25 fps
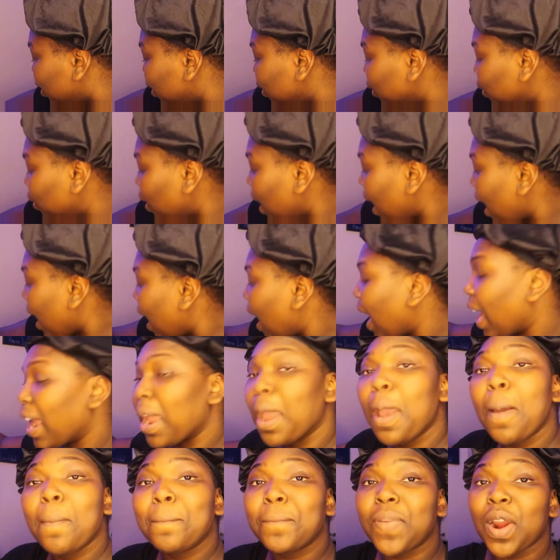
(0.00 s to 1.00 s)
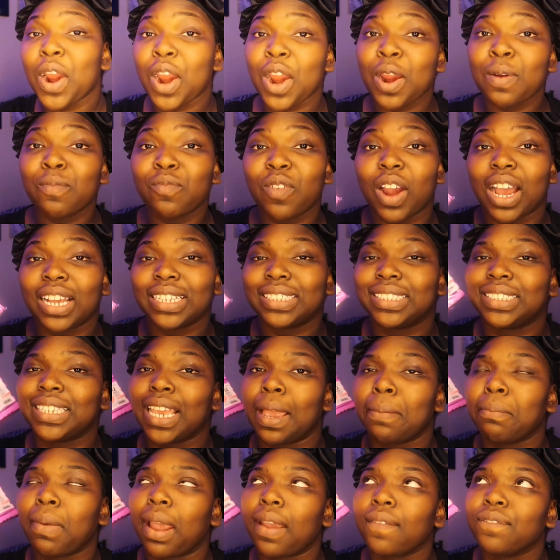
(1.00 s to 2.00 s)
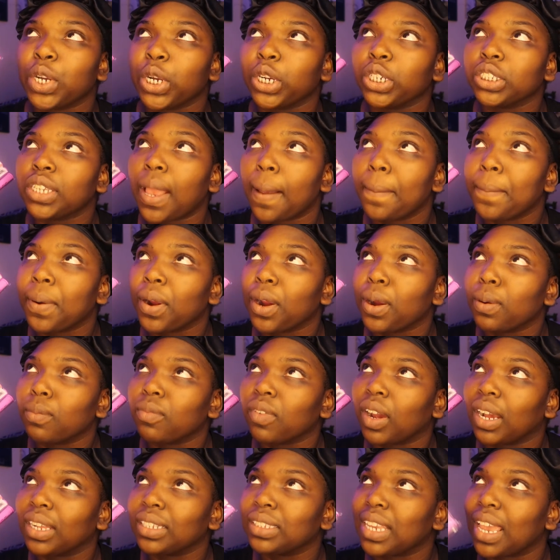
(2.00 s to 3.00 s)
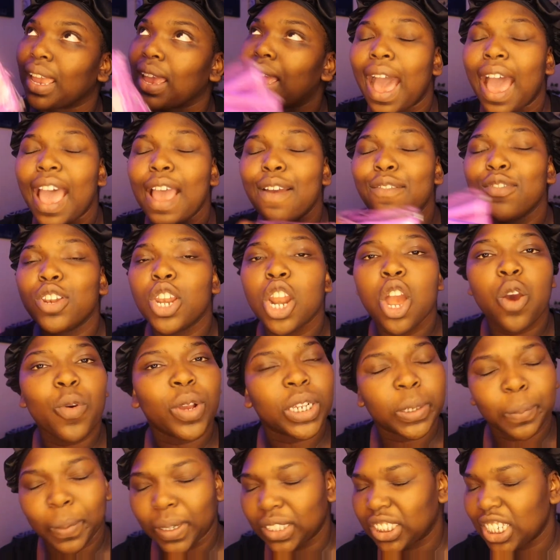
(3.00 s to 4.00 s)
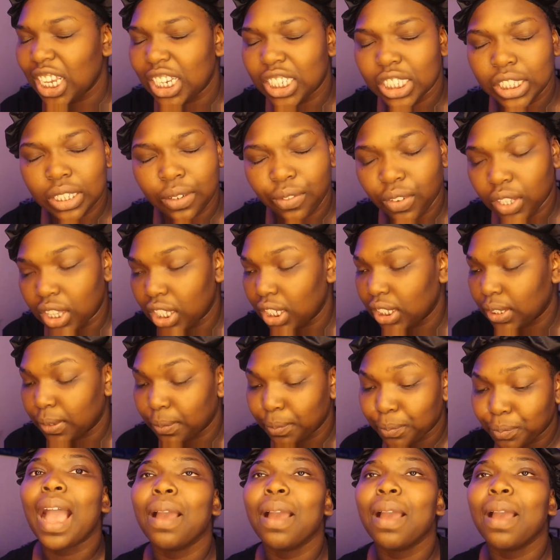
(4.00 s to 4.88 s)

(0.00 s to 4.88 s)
do a perm rod set. My first perm rod set. I have no expectations for this.